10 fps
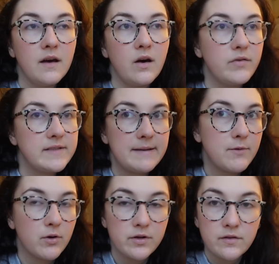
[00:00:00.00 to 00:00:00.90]
obviously I'm
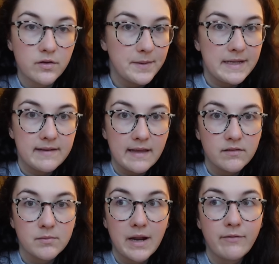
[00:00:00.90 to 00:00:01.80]
not going to use all the mini skeins,
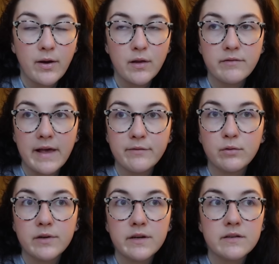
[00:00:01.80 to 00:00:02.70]
so I'm going to have quite a lot of
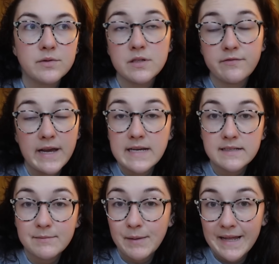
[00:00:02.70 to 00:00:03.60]
leftovers, which is fine
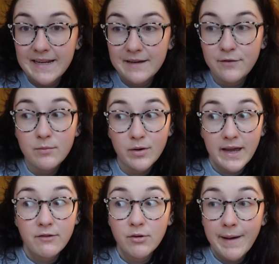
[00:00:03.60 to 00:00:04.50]
because I'm planning a few more
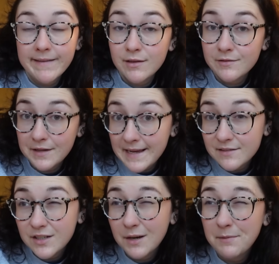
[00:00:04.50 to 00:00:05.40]
Kintra patterns for
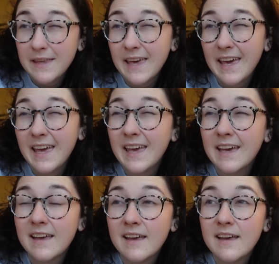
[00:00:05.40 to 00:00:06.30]
next year. I'm thinking
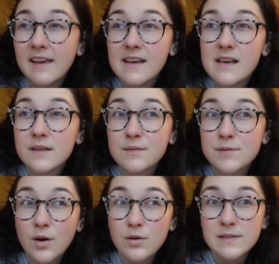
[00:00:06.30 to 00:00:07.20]
some
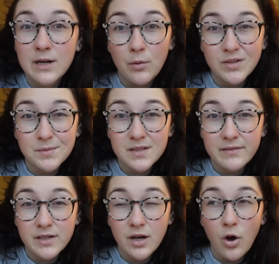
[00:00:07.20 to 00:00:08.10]
socks and a
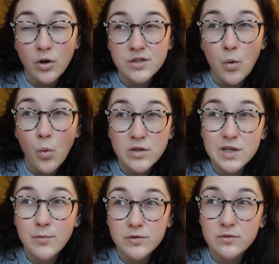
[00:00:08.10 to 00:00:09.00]
hot
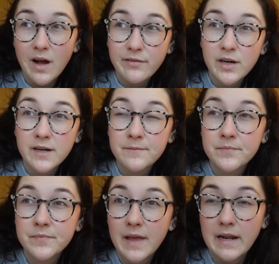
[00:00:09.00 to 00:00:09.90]
water bottle cover,
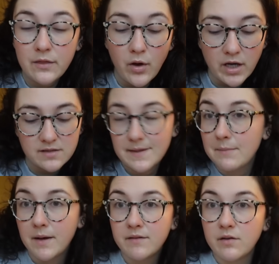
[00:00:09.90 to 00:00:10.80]
and I thought I could just make a
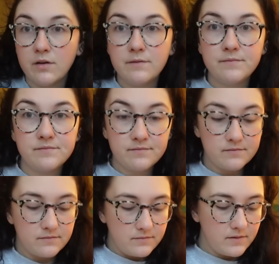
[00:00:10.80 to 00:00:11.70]
bundle
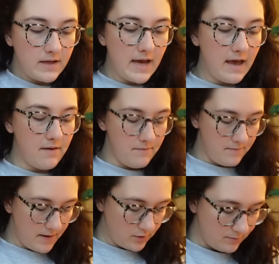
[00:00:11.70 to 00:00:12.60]

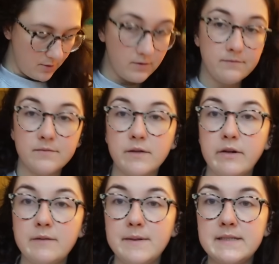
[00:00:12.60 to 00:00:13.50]
and do them all. I've got a
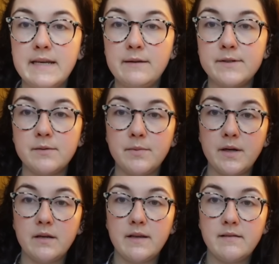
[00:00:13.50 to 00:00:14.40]
nice big stain on my
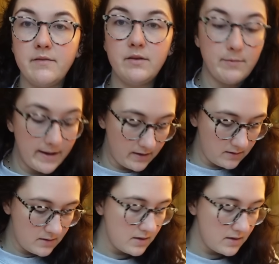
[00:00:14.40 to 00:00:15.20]
jumper. That's lovely, Rebecca.